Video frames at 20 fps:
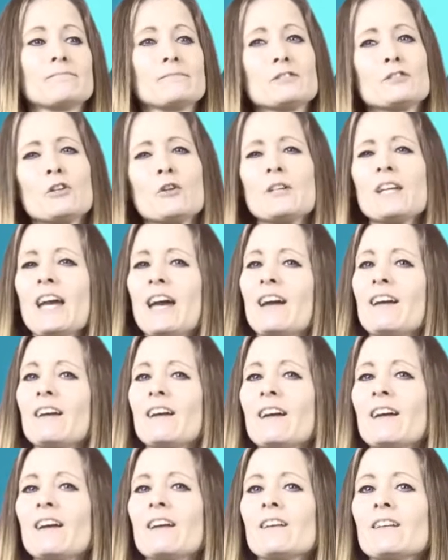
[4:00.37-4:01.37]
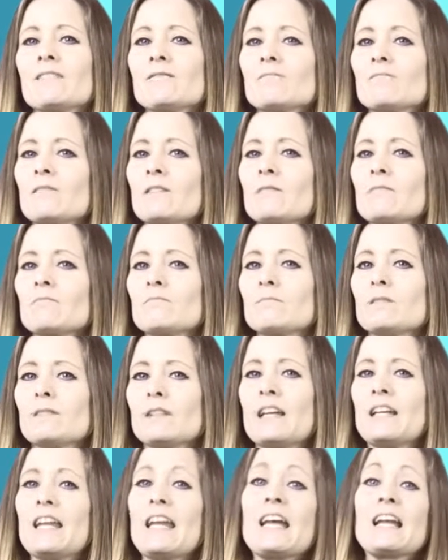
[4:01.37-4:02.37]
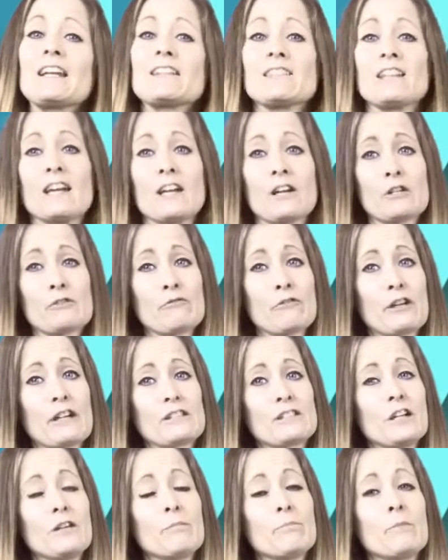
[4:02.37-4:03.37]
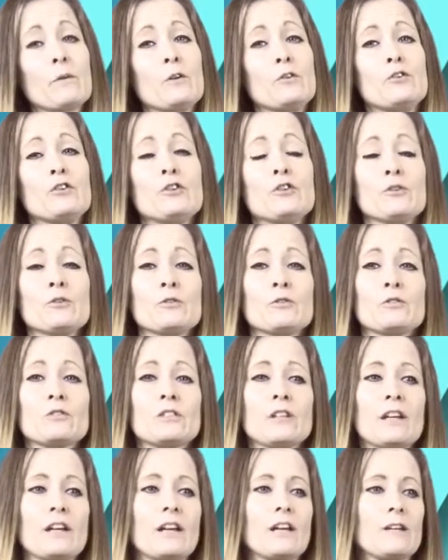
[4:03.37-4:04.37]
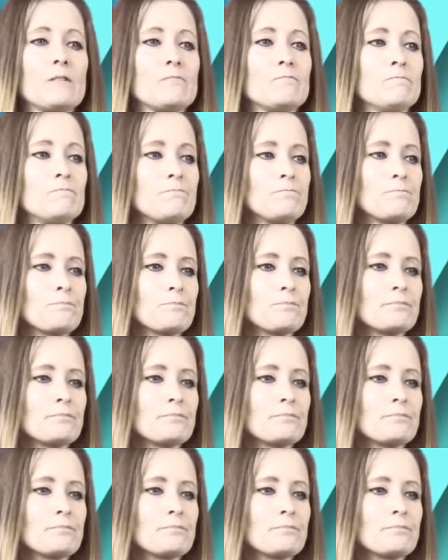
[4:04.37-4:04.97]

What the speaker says: So yeah, in English language, for example, you use an